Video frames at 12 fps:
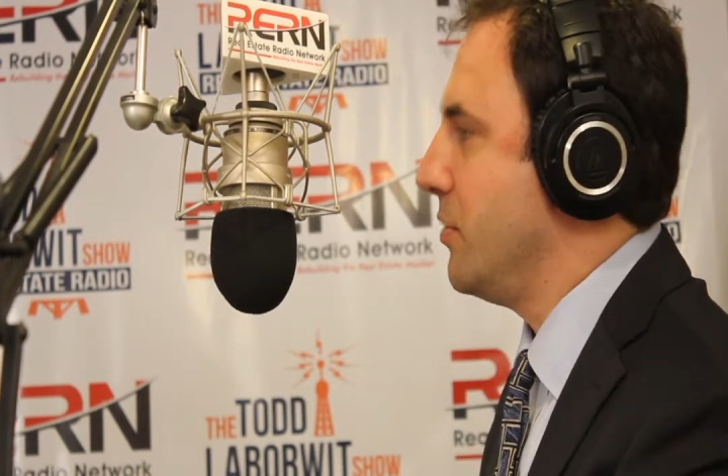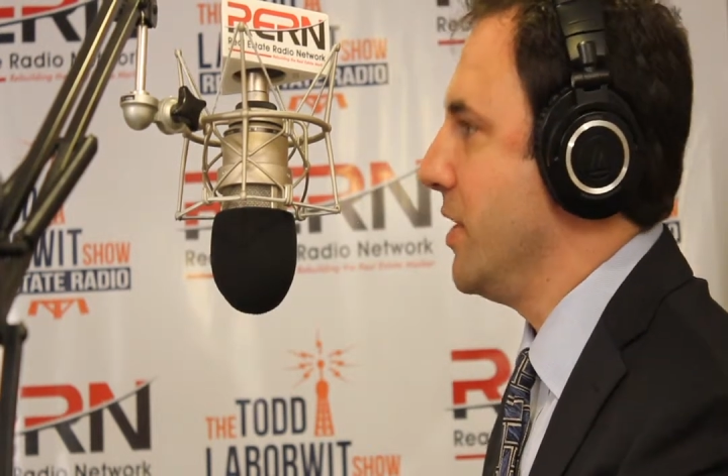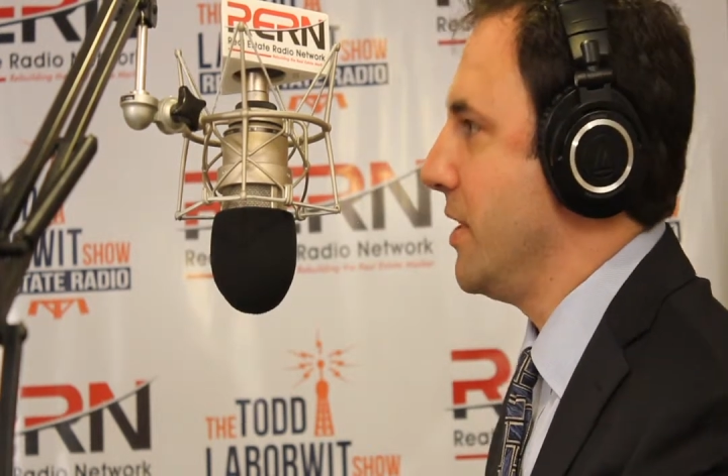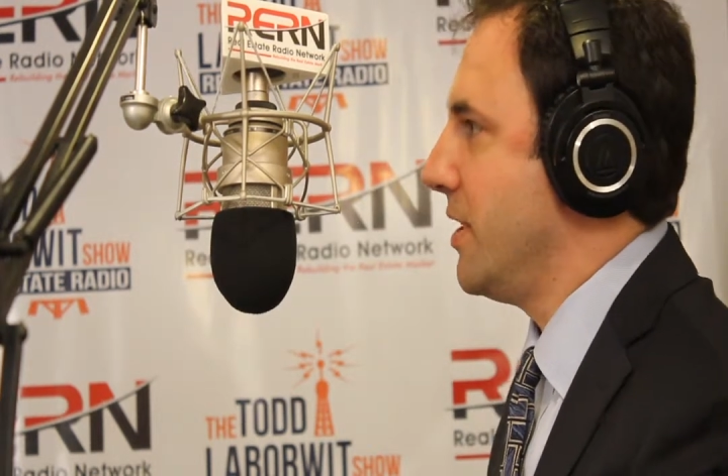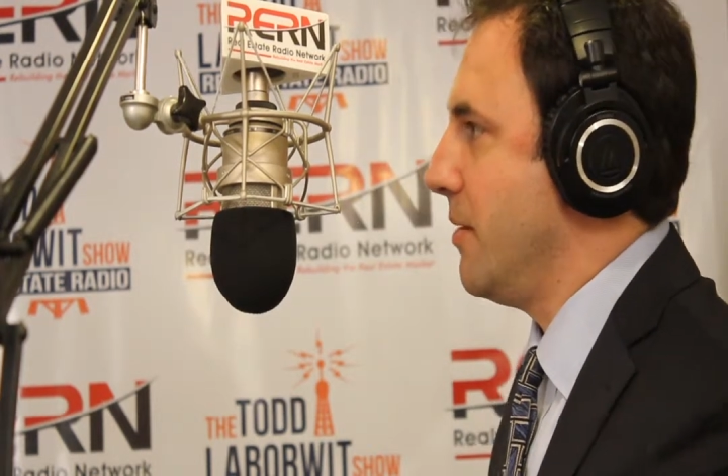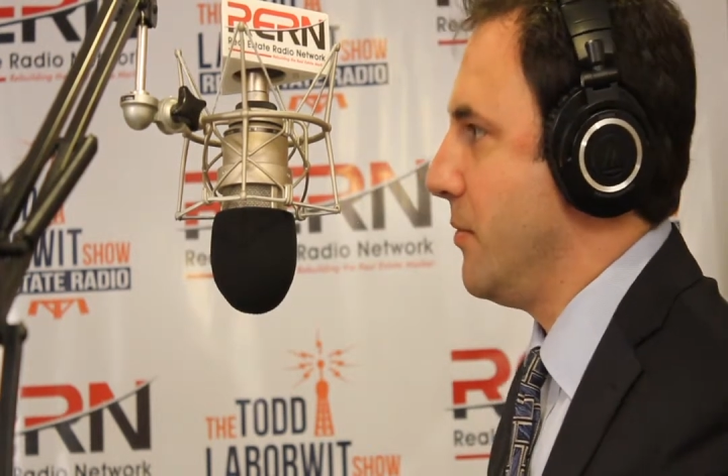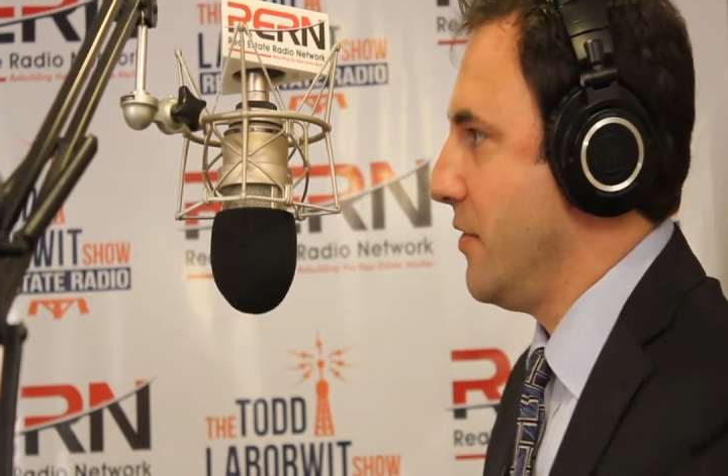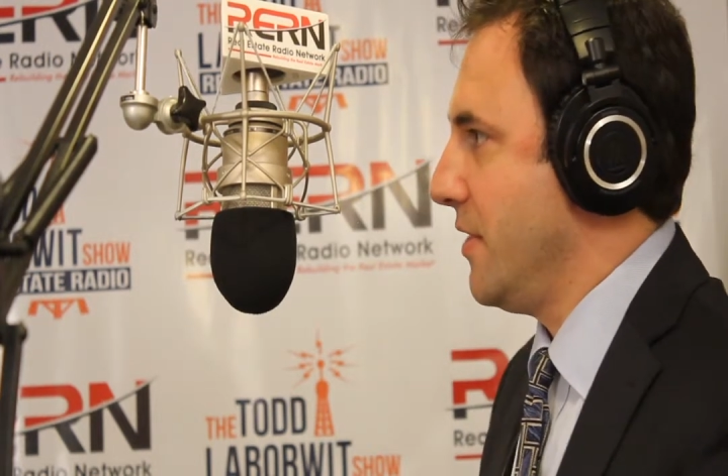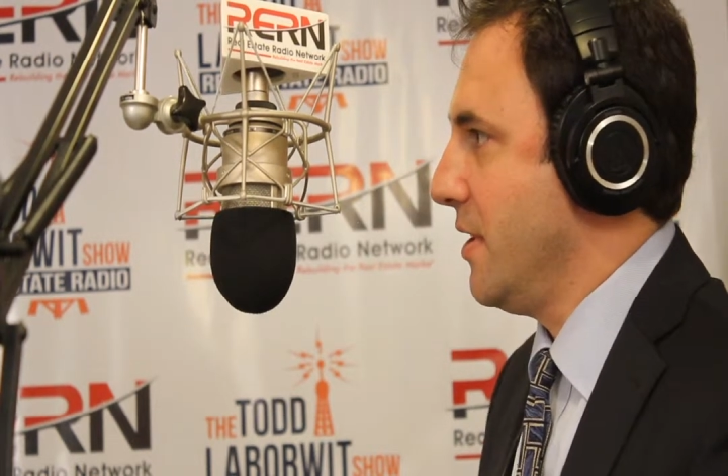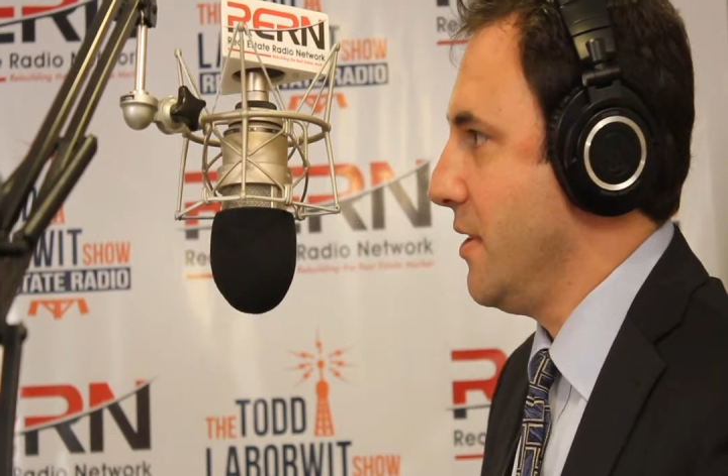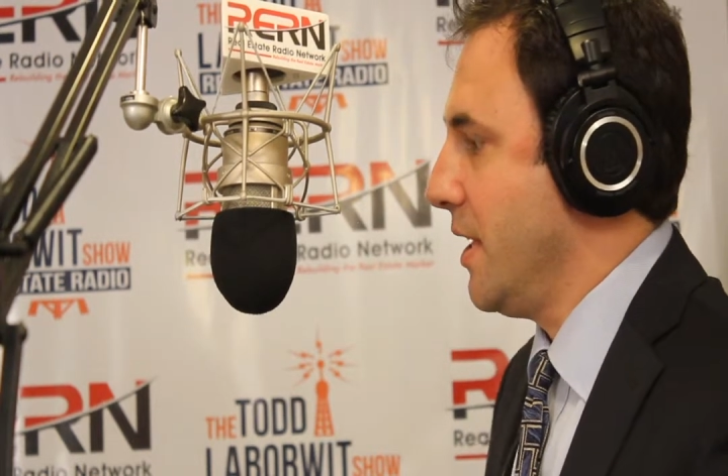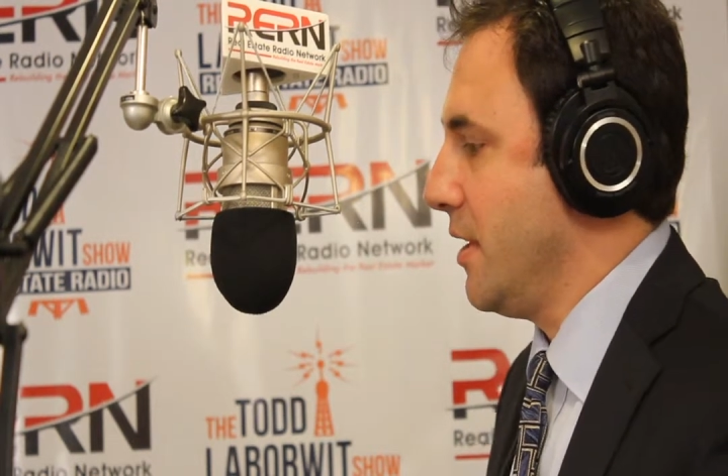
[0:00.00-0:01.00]
putting
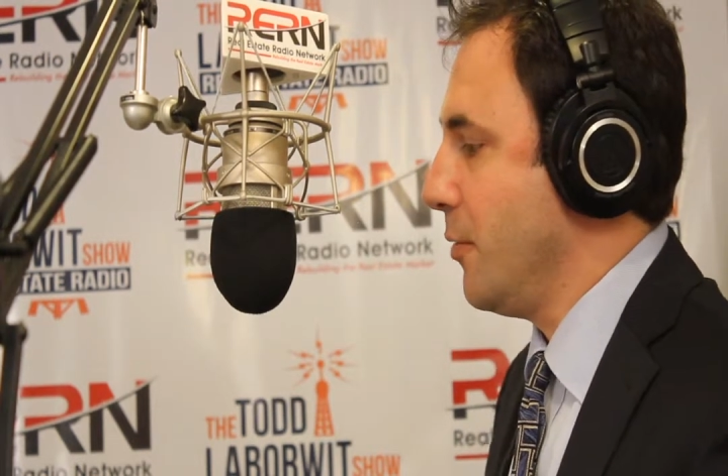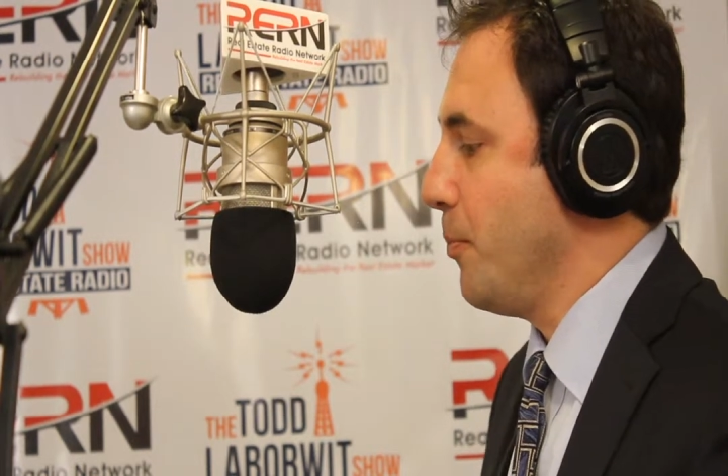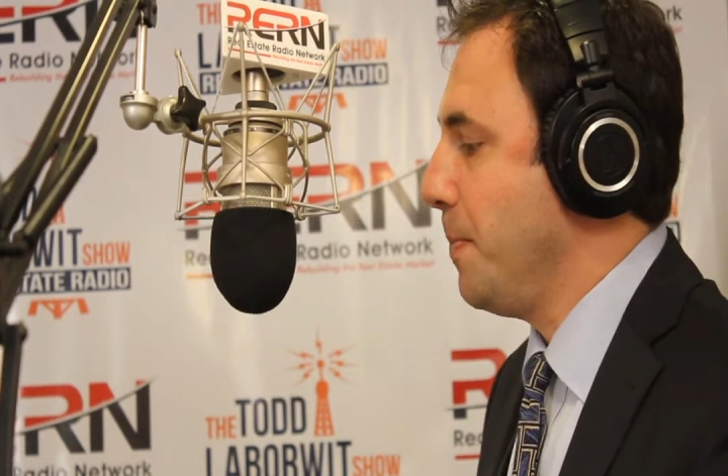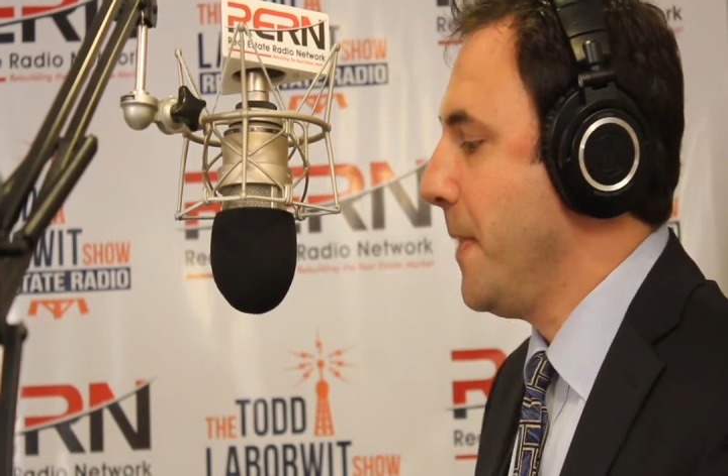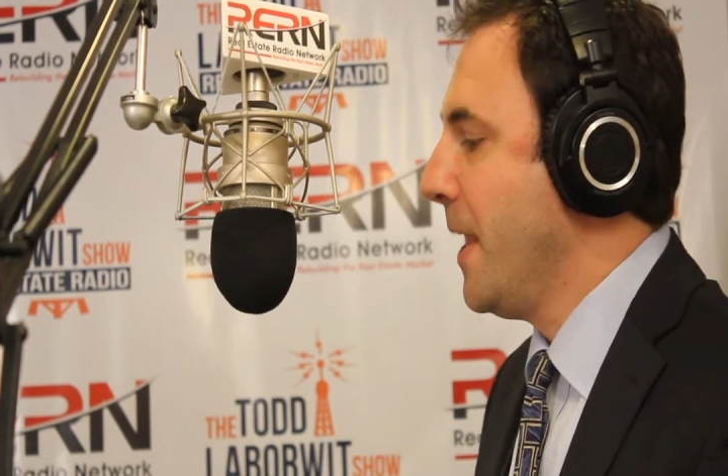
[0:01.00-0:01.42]
10% down.